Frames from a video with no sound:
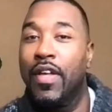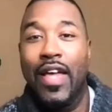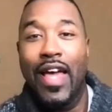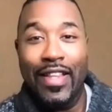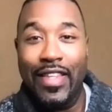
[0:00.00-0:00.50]

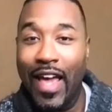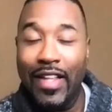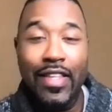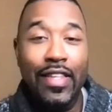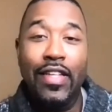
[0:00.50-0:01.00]
At the end
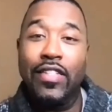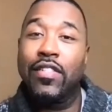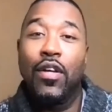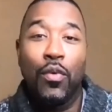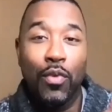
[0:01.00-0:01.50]
of this,
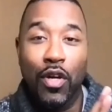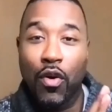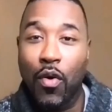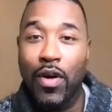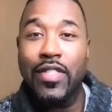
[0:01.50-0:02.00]
we are
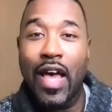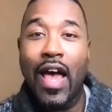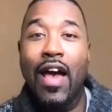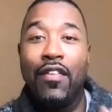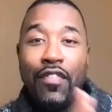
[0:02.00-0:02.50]
going to
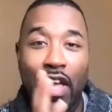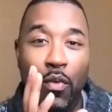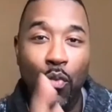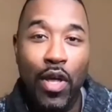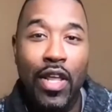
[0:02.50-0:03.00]
have a
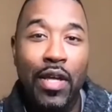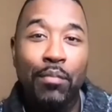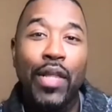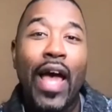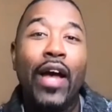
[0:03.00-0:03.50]
winning
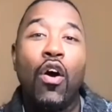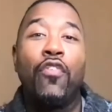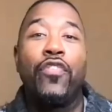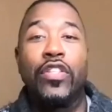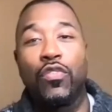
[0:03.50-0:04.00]
Black
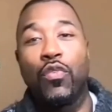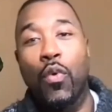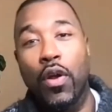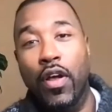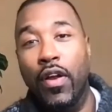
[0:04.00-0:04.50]
offensive
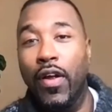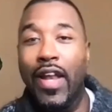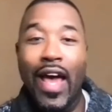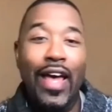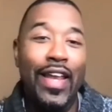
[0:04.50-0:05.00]
coordinator,
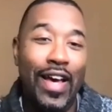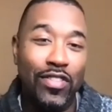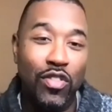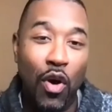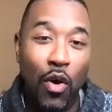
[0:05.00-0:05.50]
and that's
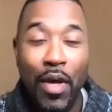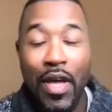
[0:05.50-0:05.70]
dope.